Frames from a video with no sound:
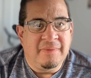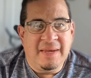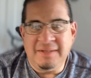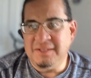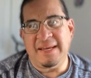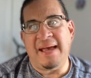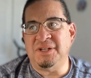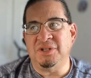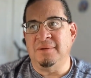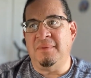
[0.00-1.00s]
as he's
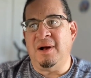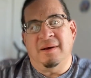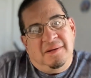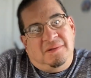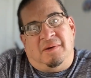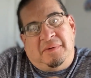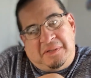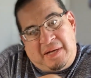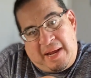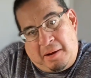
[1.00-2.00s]
catching the ball, he's always
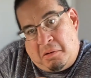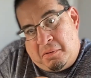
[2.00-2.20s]
like,